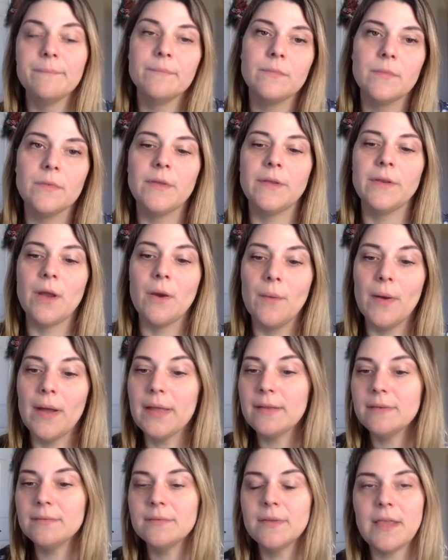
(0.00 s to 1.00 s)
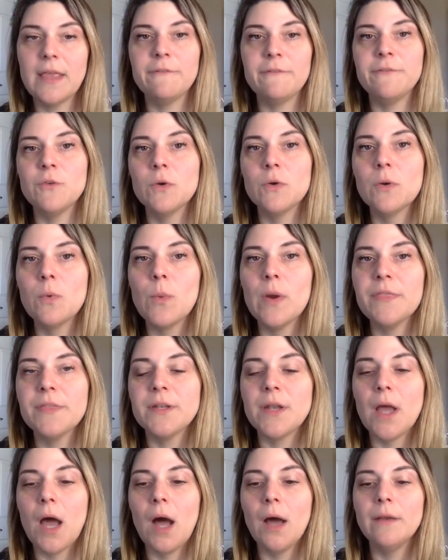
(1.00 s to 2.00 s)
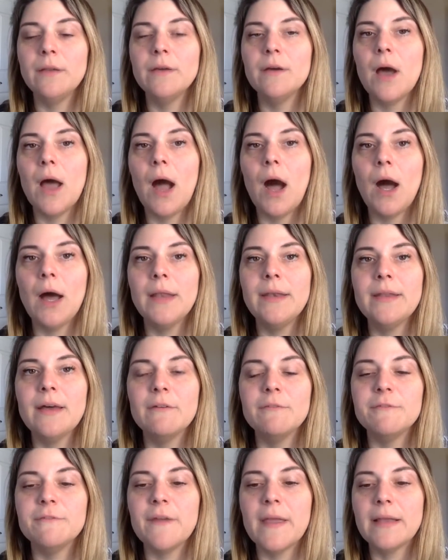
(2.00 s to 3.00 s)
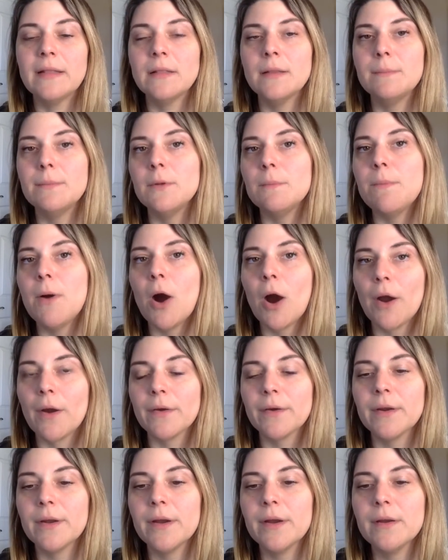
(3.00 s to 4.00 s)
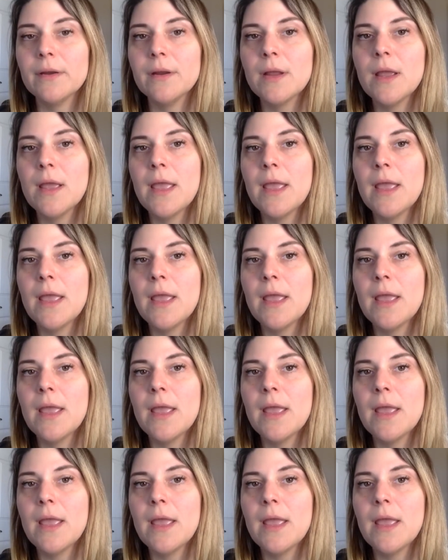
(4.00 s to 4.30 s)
You know what? If you're with an unavailable partner,